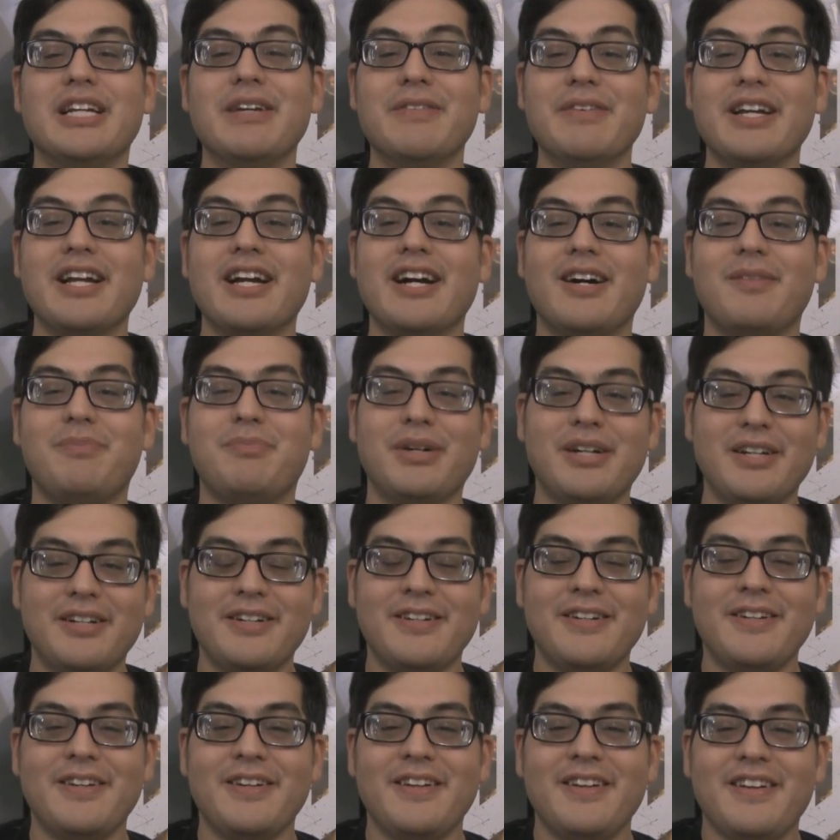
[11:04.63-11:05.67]
Giving up,
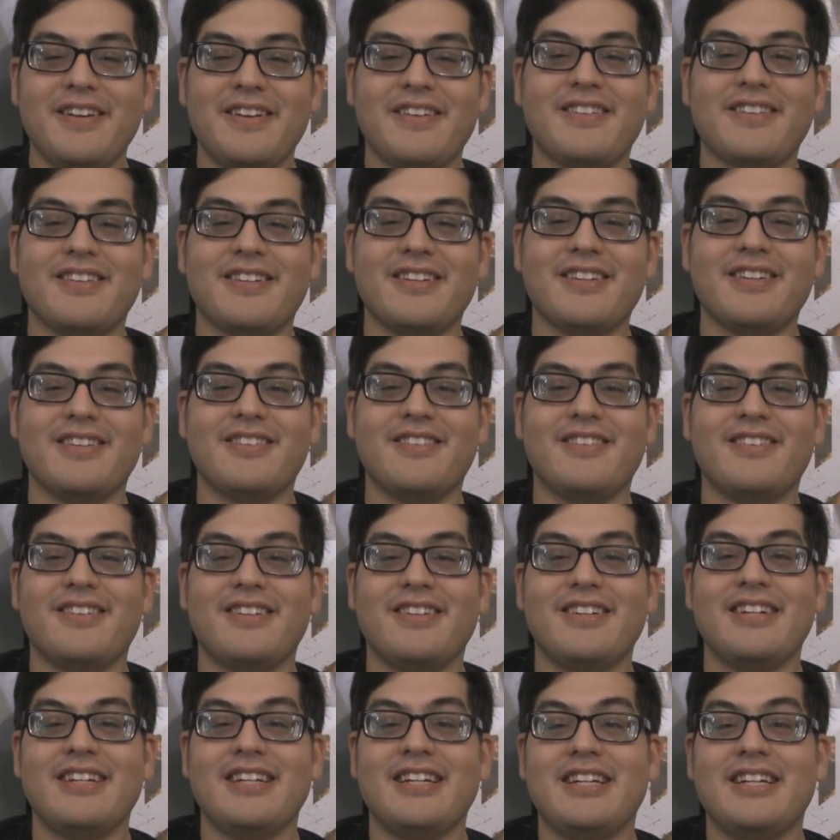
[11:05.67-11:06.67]
you know.